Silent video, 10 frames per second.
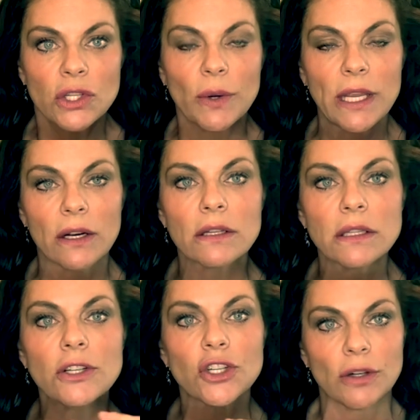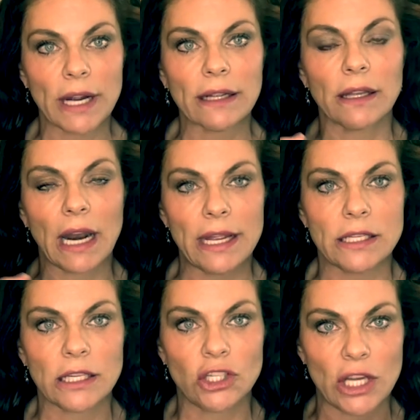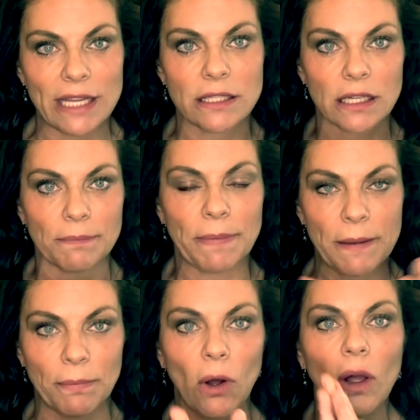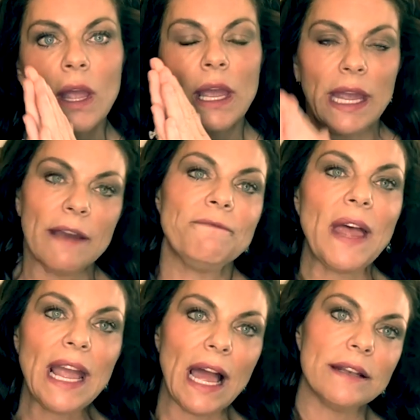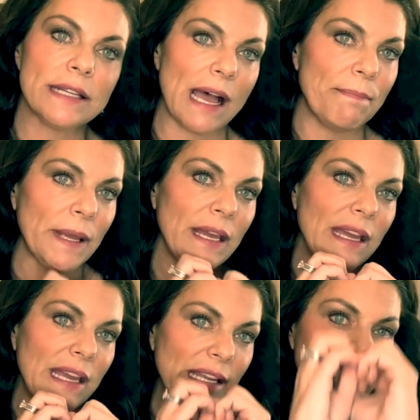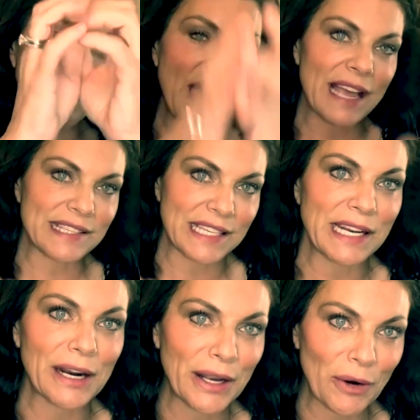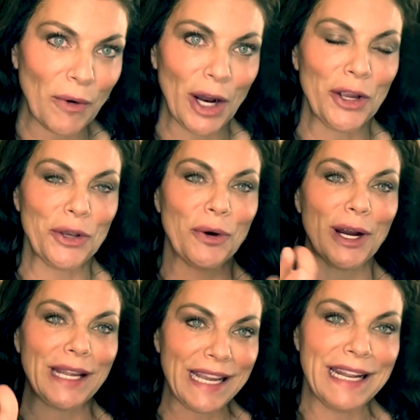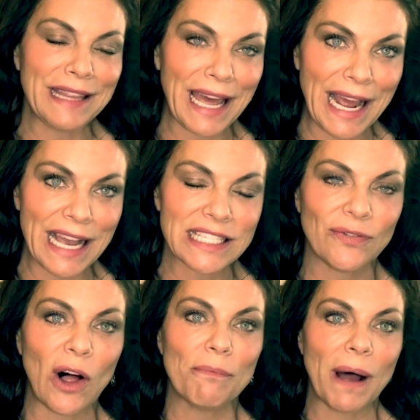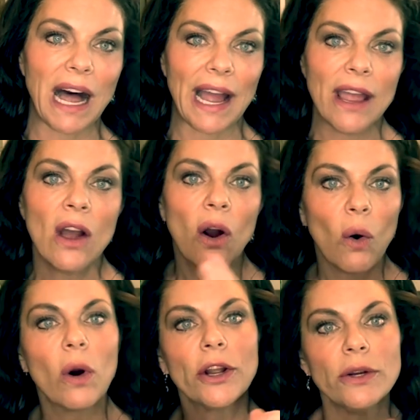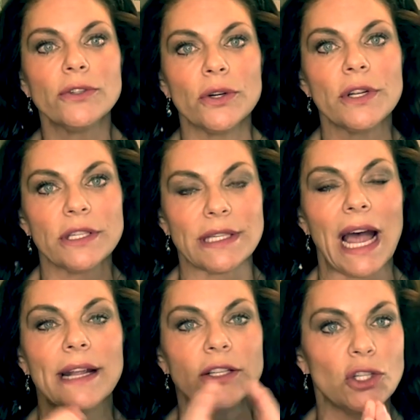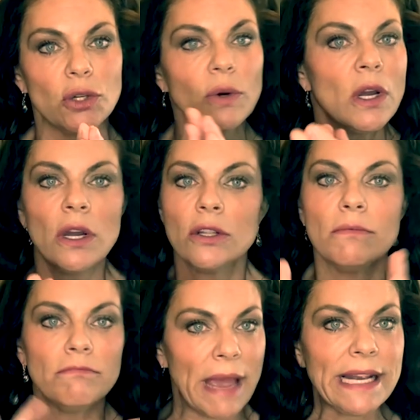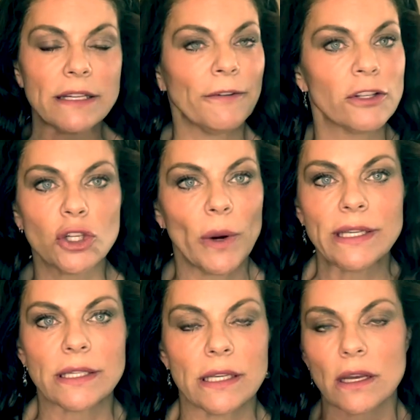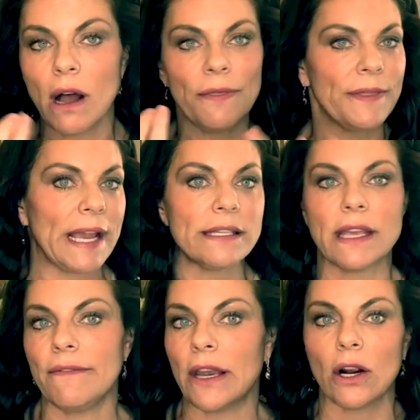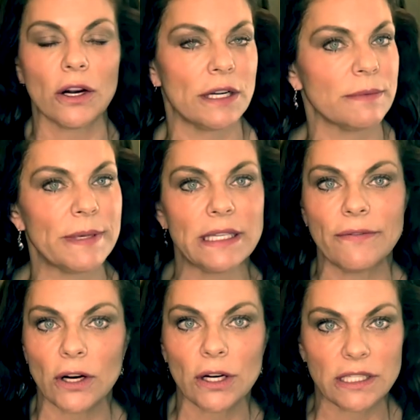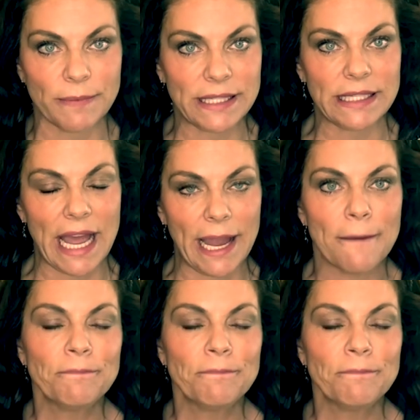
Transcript: here's the trick that I suggest to people if they end up in that scenario where you are eating that asphalt pie, or you do decide to make different choices on Thanksgiving or Christmas Eve or Christmas Day.